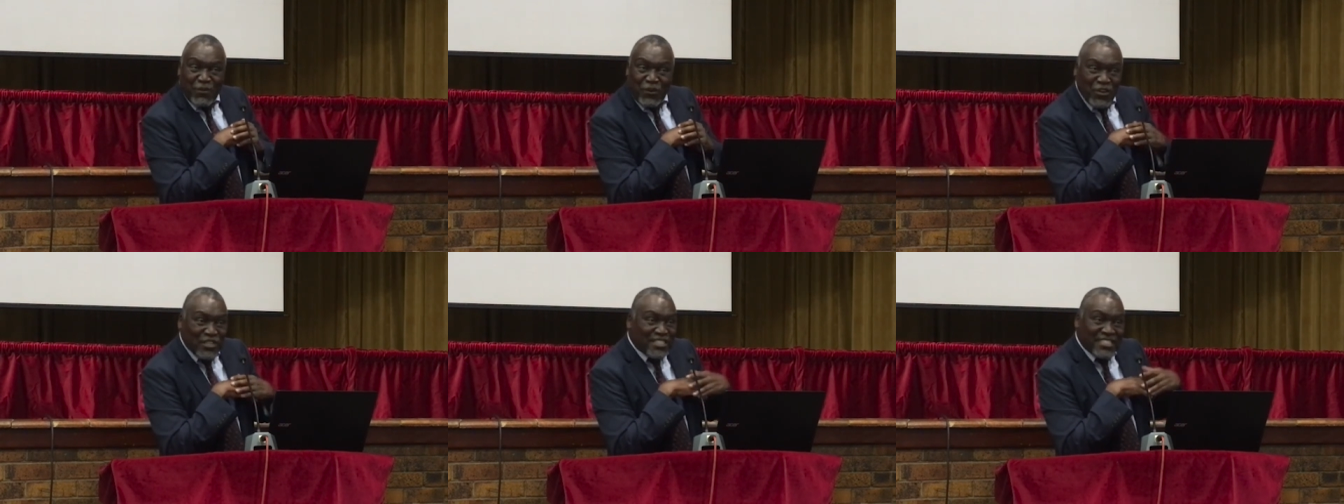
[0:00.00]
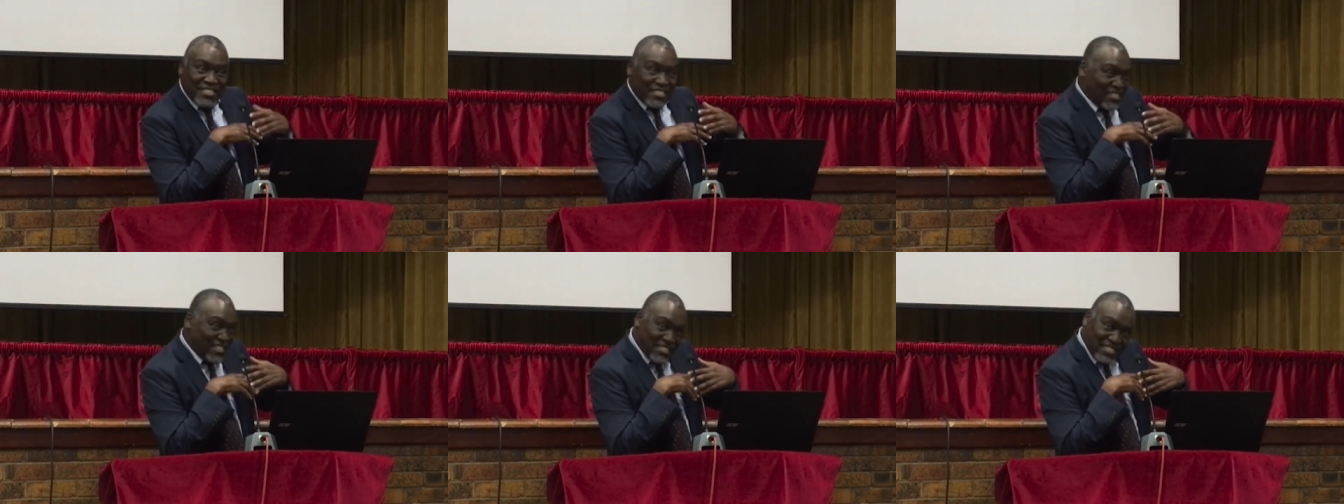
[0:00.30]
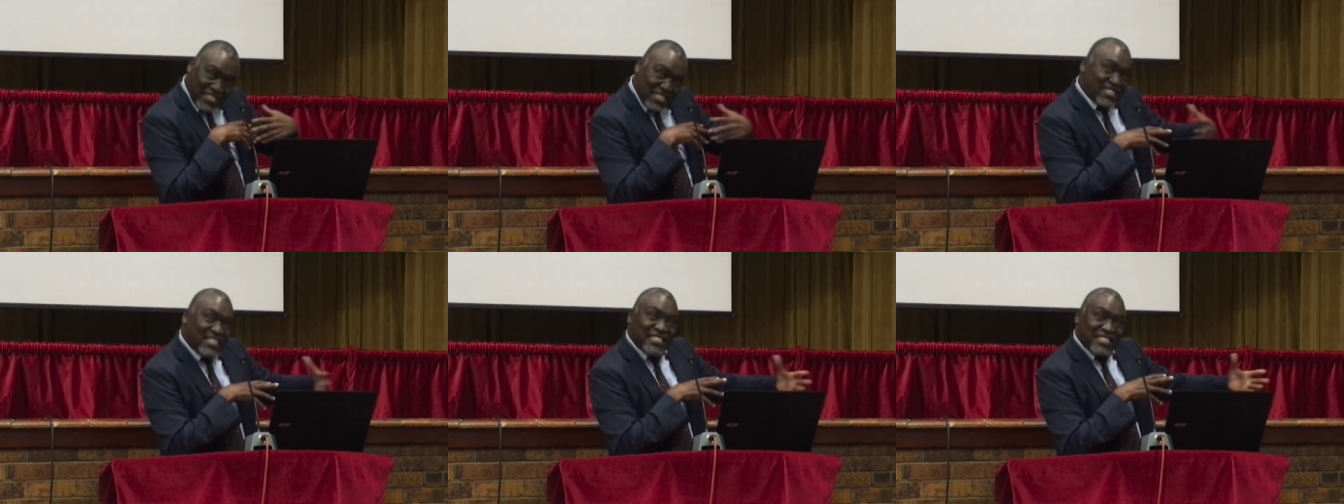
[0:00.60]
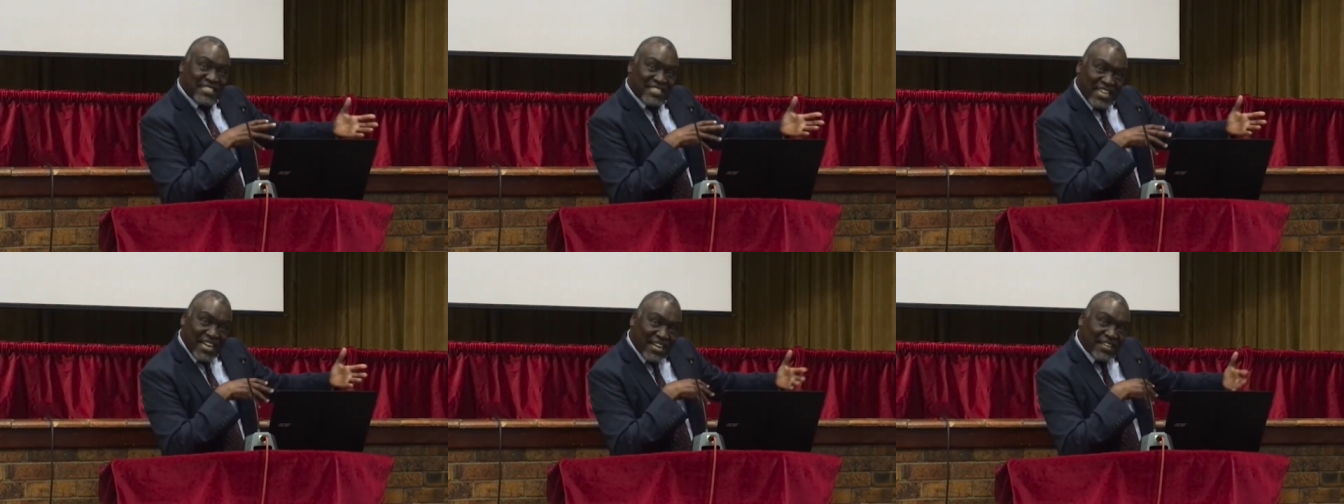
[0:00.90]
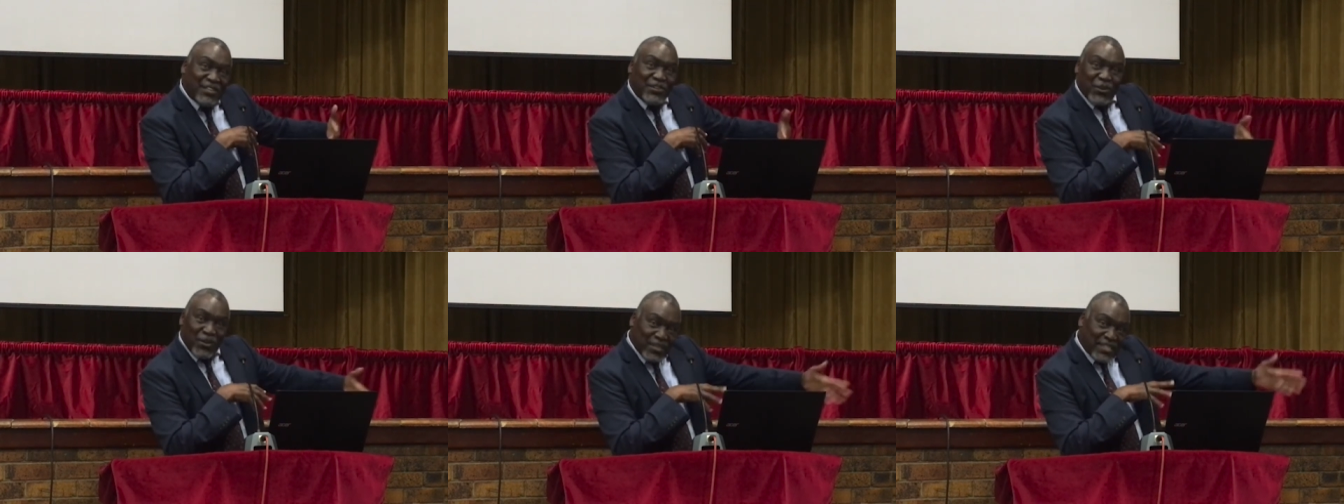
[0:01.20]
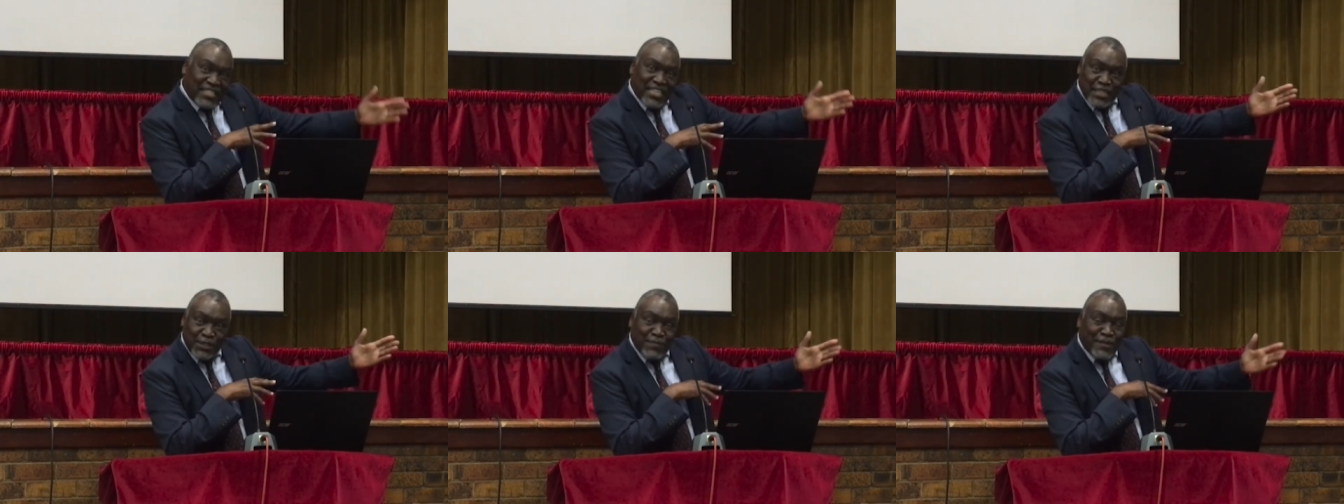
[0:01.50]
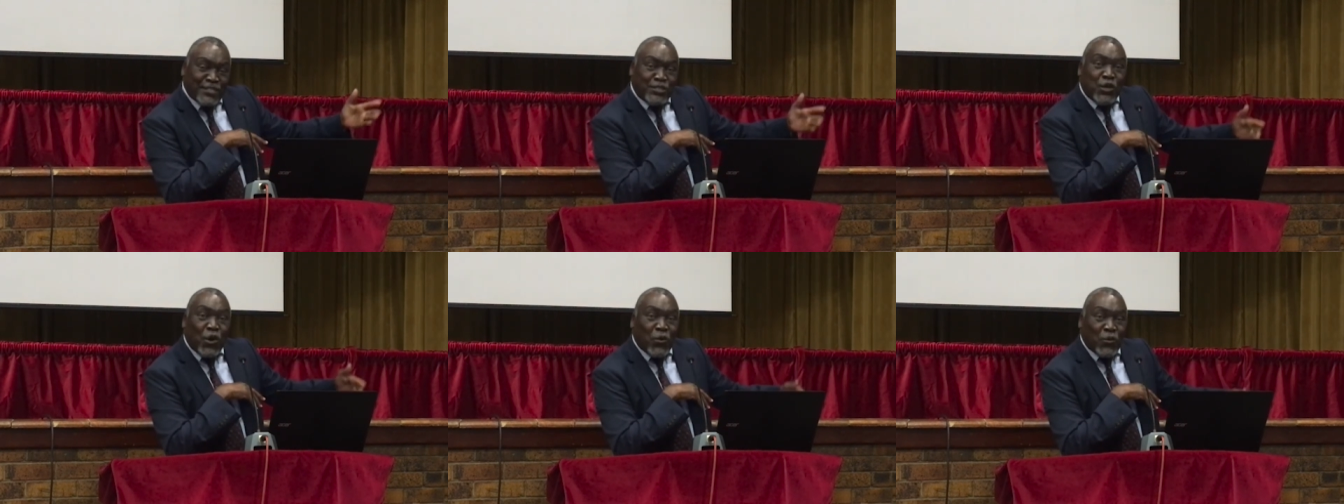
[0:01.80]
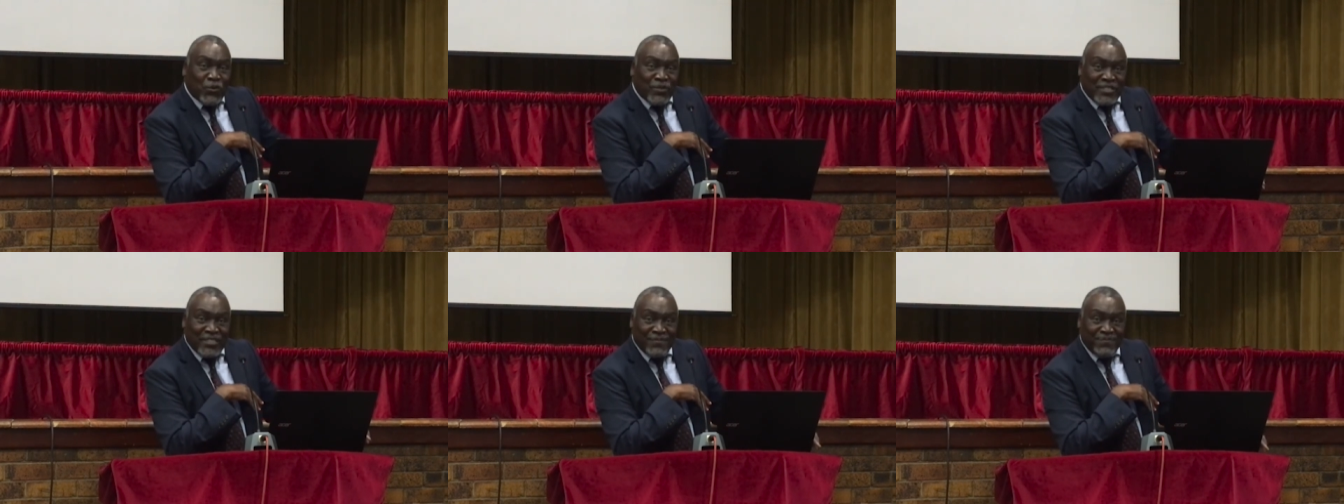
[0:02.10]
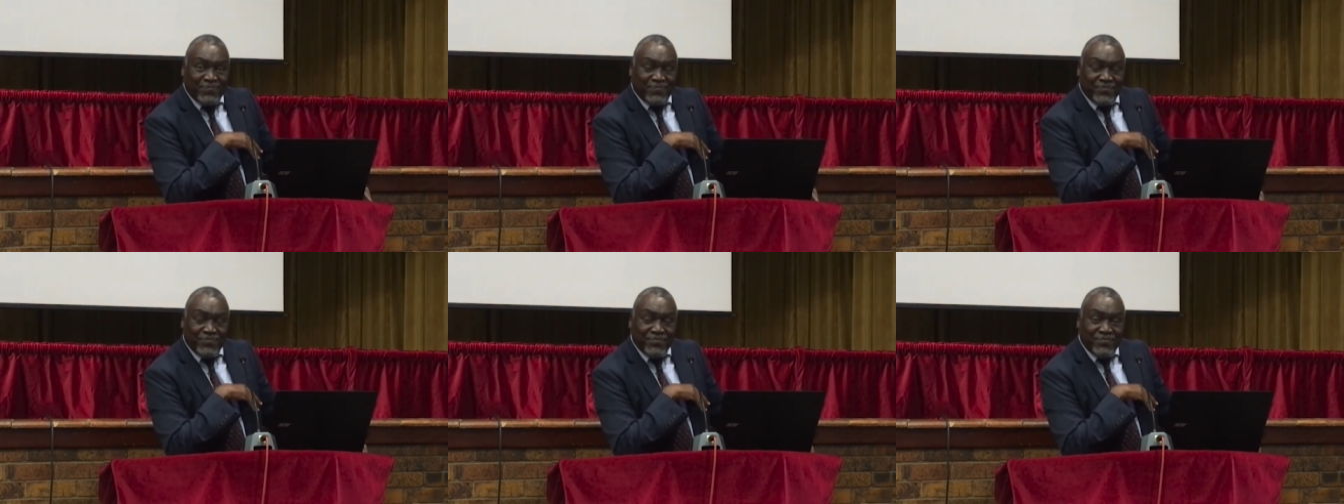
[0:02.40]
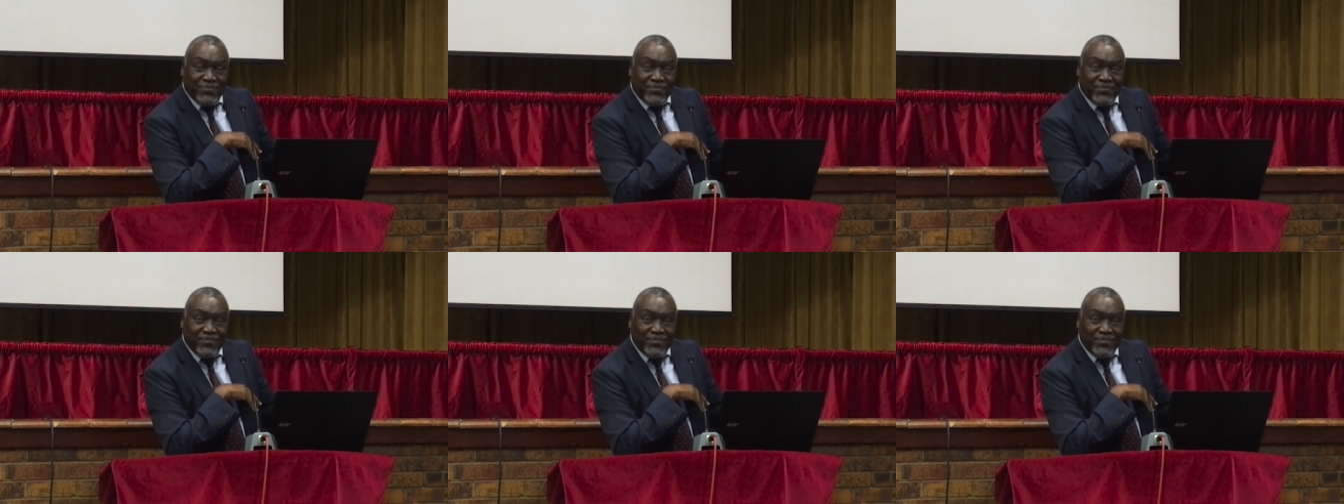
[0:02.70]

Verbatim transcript: It's because it's, it's uh, you know, it has been sold.